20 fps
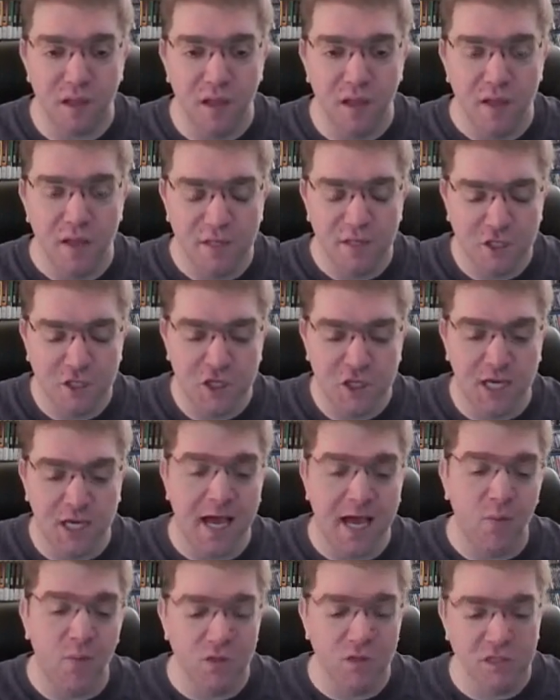to check
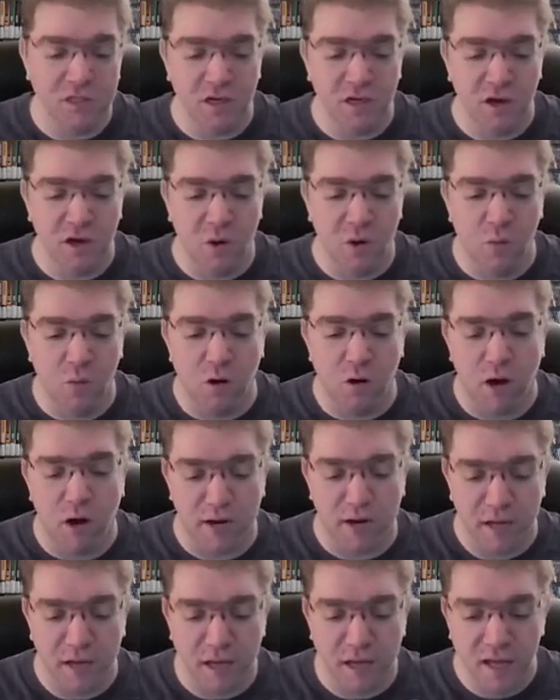out what's going to go
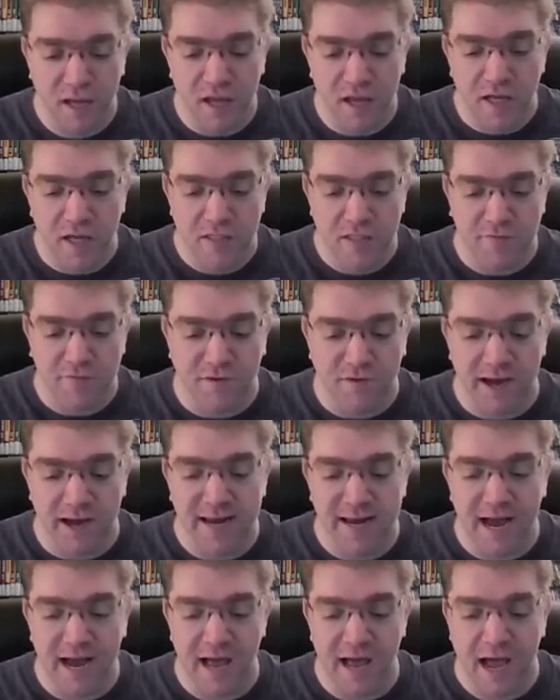on, to find
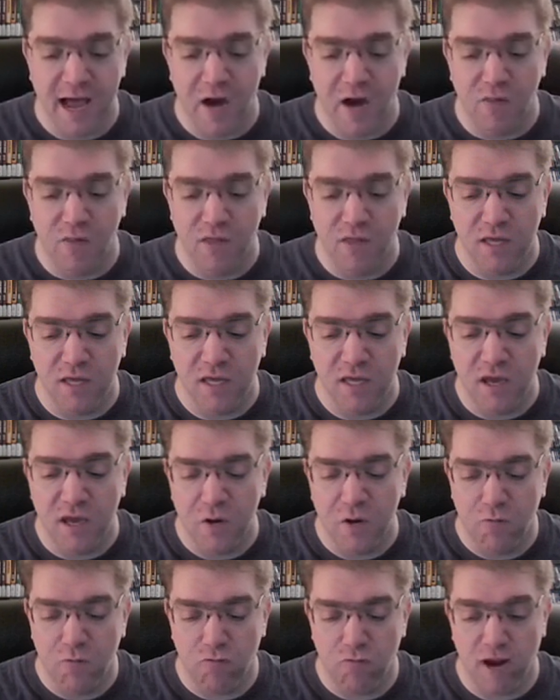out how the
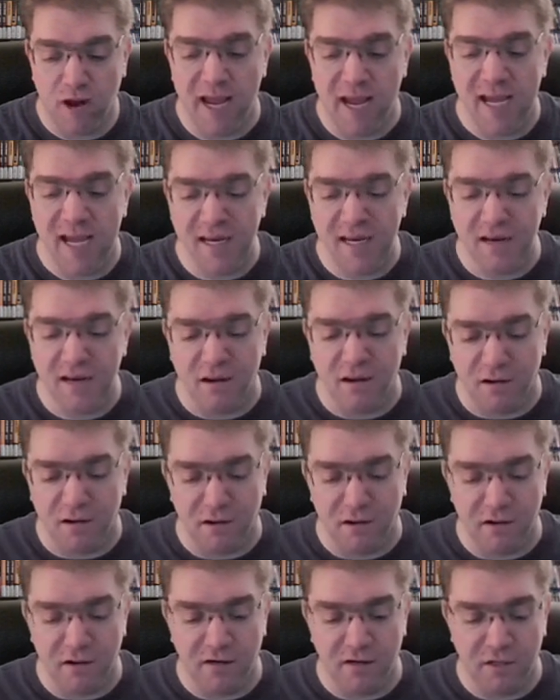raid
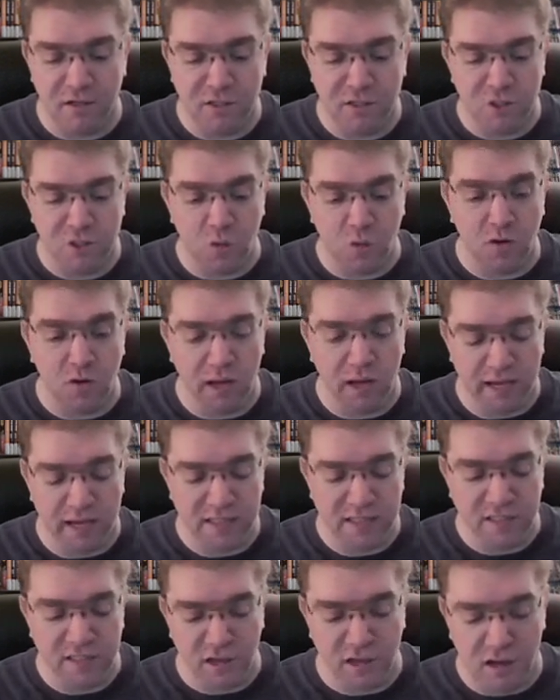on Ahsoka
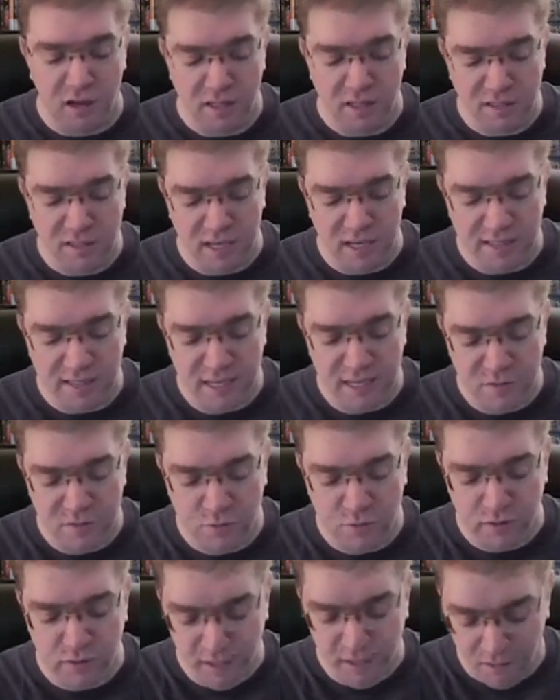has
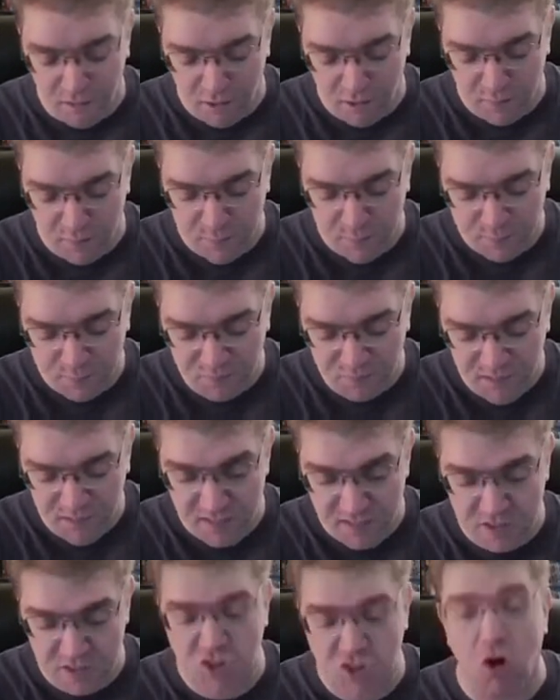really gone,
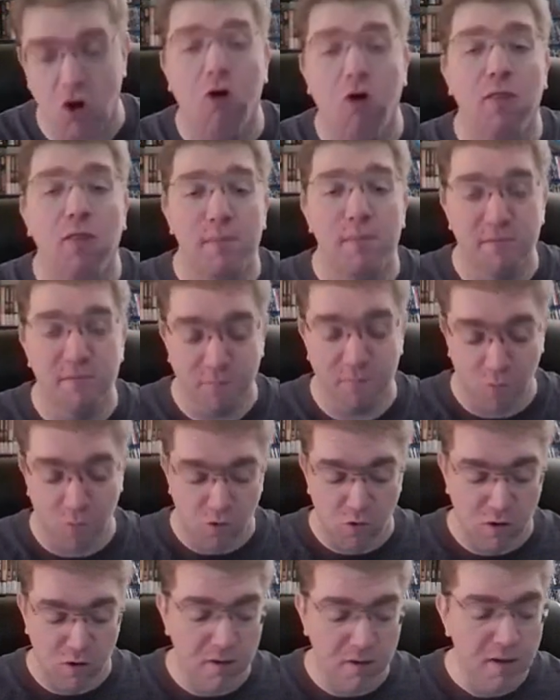and to stall them even more.